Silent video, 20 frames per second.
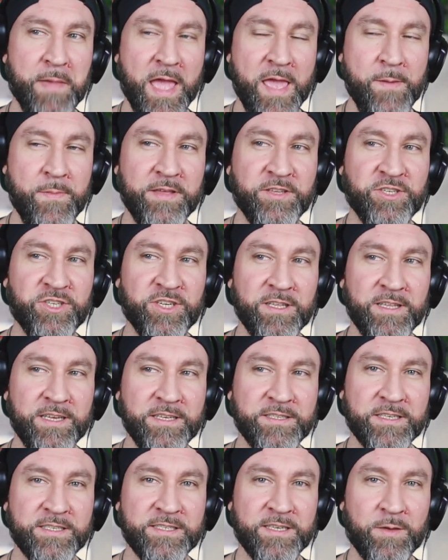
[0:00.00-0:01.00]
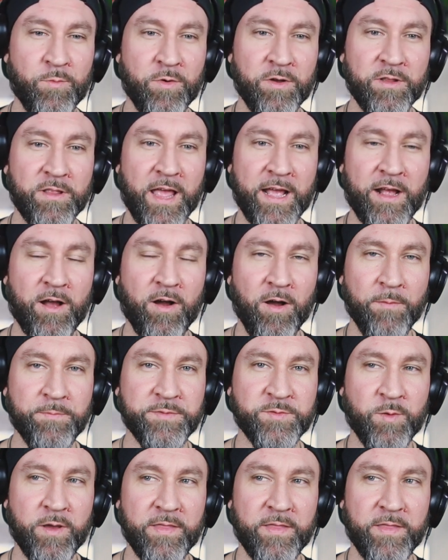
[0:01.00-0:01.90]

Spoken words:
Maybe chilies are somewhat like hops,